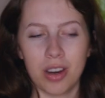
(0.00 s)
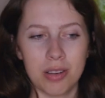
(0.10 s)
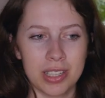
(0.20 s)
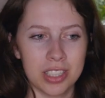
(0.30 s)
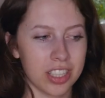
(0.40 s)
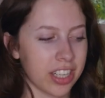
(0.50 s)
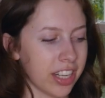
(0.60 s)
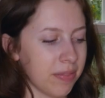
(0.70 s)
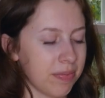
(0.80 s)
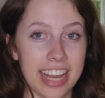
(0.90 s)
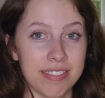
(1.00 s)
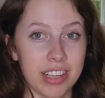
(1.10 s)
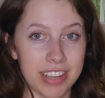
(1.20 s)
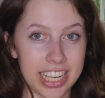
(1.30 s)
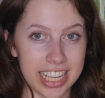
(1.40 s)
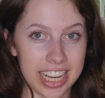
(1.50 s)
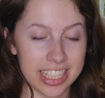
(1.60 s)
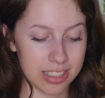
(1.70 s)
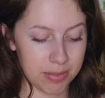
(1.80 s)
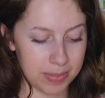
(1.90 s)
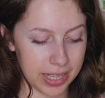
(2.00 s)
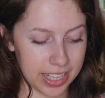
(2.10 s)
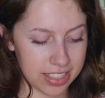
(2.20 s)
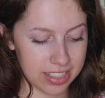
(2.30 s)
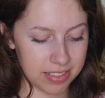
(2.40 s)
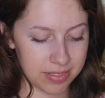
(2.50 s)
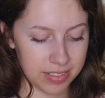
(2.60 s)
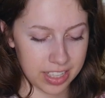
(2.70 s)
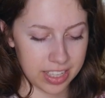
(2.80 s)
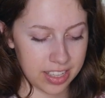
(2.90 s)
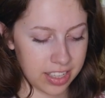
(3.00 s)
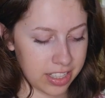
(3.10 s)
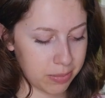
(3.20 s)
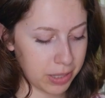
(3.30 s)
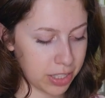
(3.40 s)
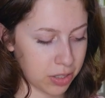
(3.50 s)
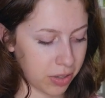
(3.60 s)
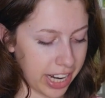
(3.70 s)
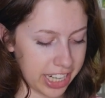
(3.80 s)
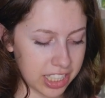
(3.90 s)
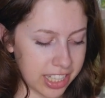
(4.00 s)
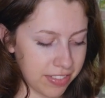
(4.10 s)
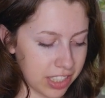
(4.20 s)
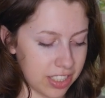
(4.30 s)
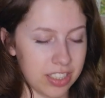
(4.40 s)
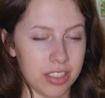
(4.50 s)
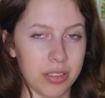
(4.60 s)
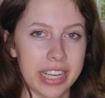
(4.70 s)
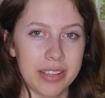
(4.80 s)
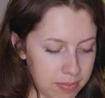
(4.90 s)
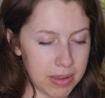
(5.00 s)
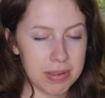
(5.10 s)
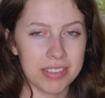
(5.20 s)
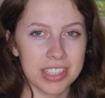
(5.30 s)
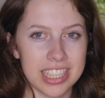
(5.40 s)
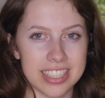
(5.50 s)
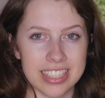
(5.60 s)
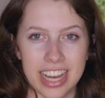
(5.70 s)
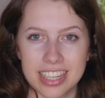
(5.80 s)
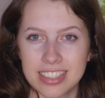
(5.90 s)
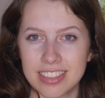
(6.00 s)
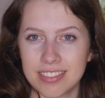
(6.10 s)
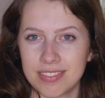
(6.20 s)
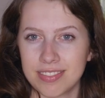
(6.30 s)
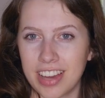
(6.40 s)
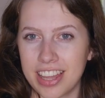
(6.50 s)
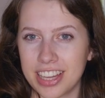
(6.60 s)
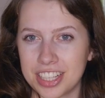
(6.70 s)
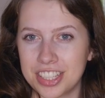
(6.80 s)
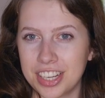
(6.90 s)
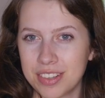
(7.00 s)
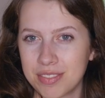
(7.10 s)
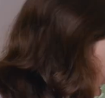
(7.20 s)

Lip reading: Watermelon Sugar. I have not read it yet, but it's pretty short. I should definitely just do it. Maybe I'll read this next. I think I should.